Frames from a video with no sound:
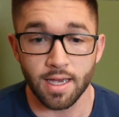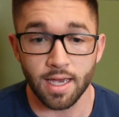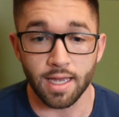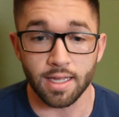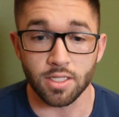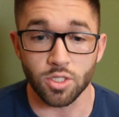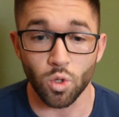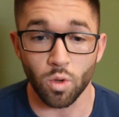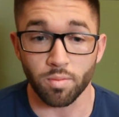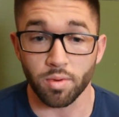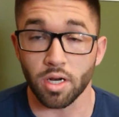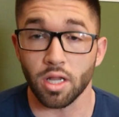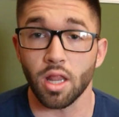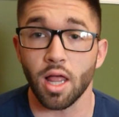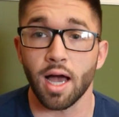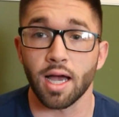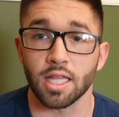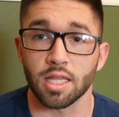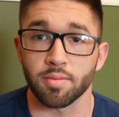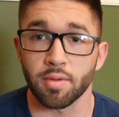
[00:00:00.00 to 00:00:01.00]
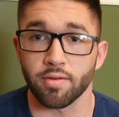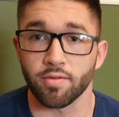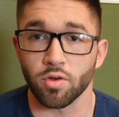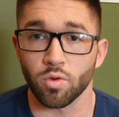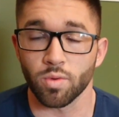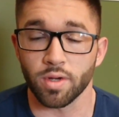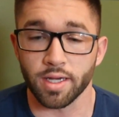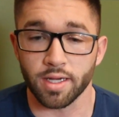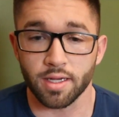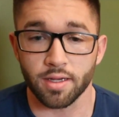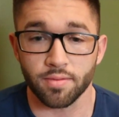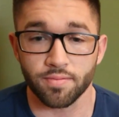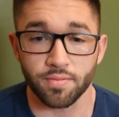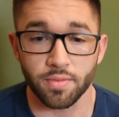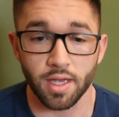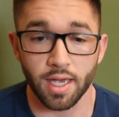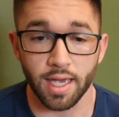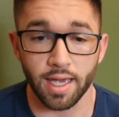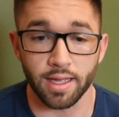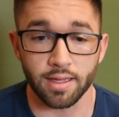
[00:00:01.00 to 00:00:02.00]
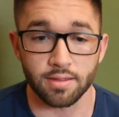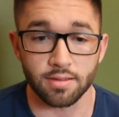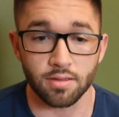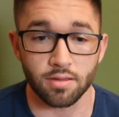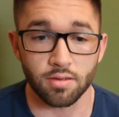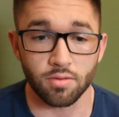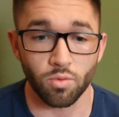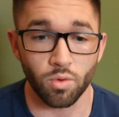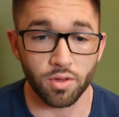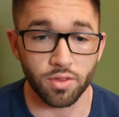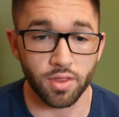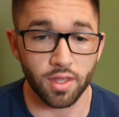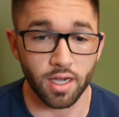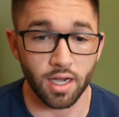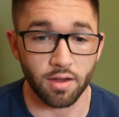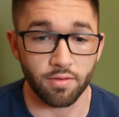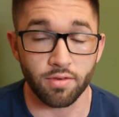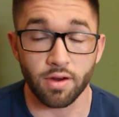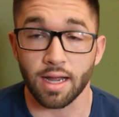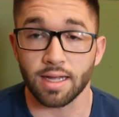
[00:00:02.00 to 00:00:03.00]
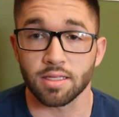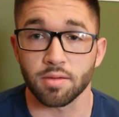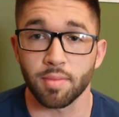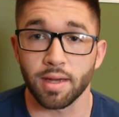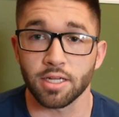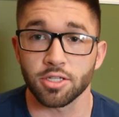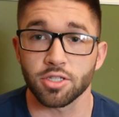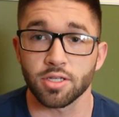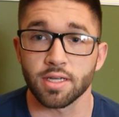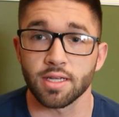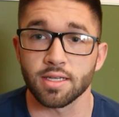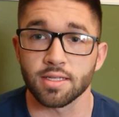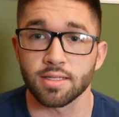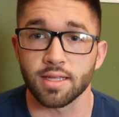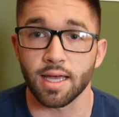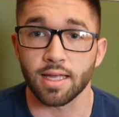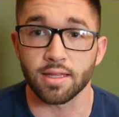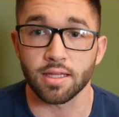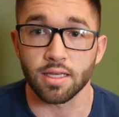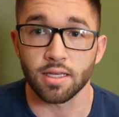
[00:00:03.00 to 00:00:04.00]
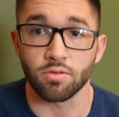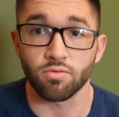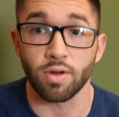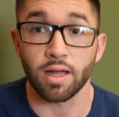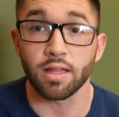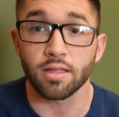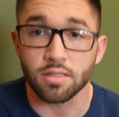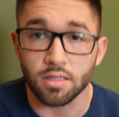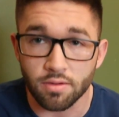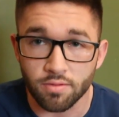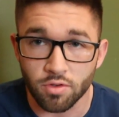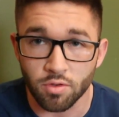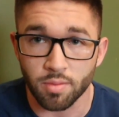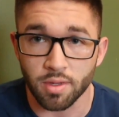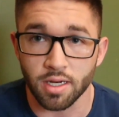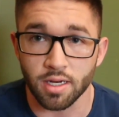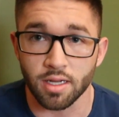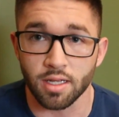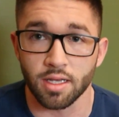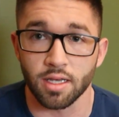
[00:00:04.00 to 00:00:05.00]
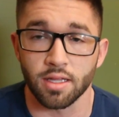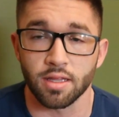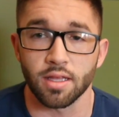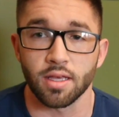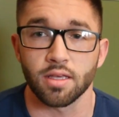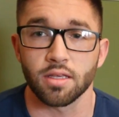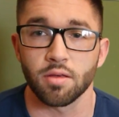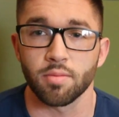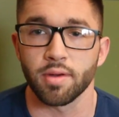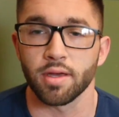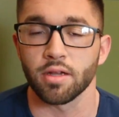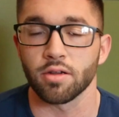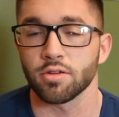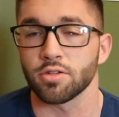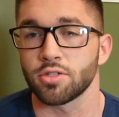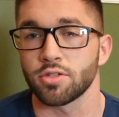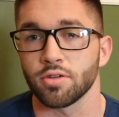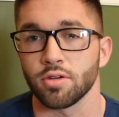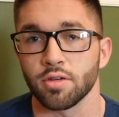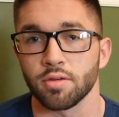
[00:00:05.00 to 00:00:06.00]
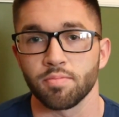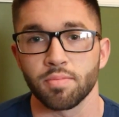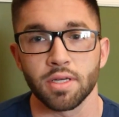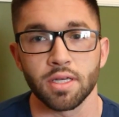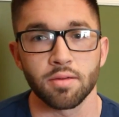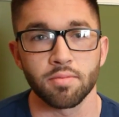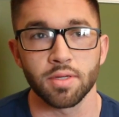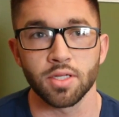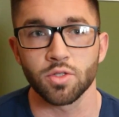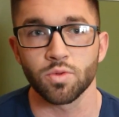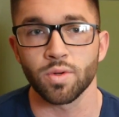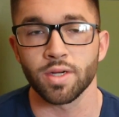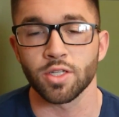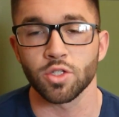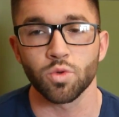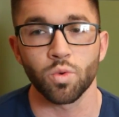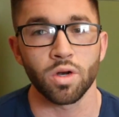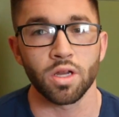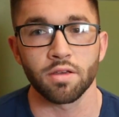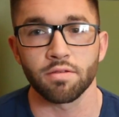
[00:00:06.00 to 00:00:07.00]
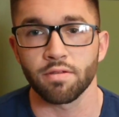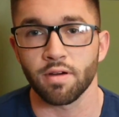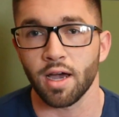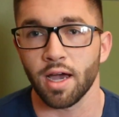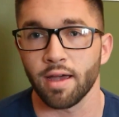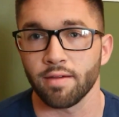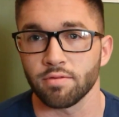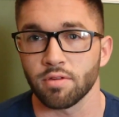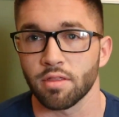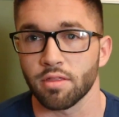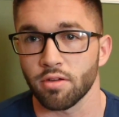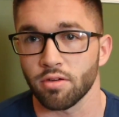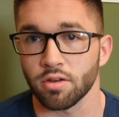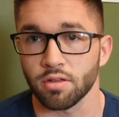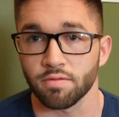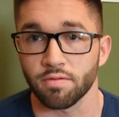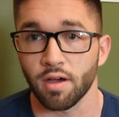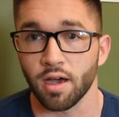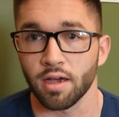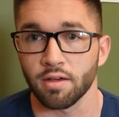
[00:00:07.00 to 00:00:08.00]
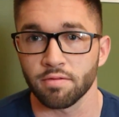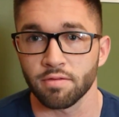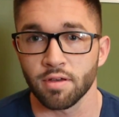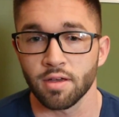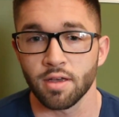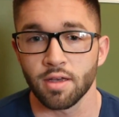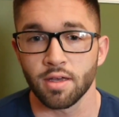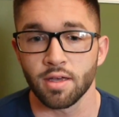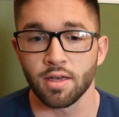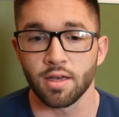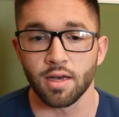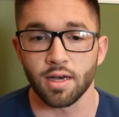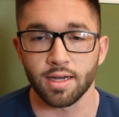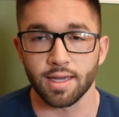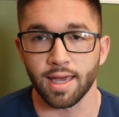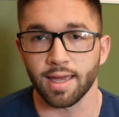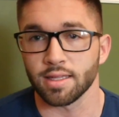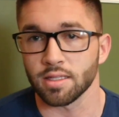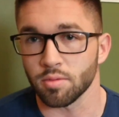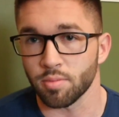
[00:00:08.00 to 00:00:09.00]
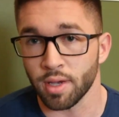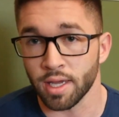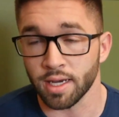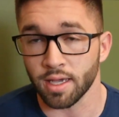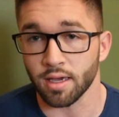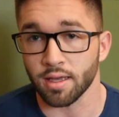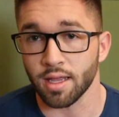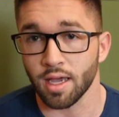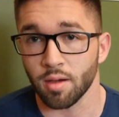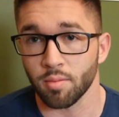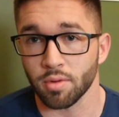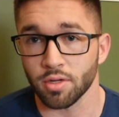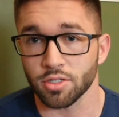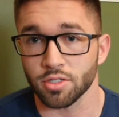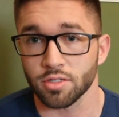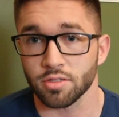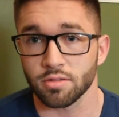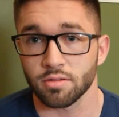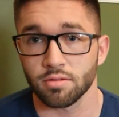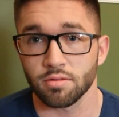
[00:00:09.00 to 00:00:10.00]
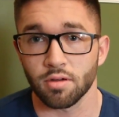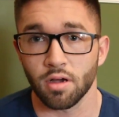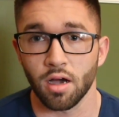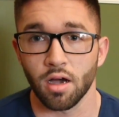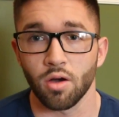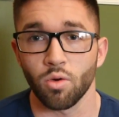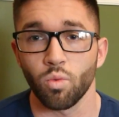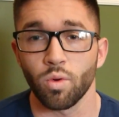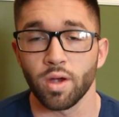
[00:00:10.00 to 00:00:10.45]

And so I'm going to log them every week. And one thing I forgot to mention is that the relative humidity in the incubator should be between 25 to 35, again, depending on how much uh,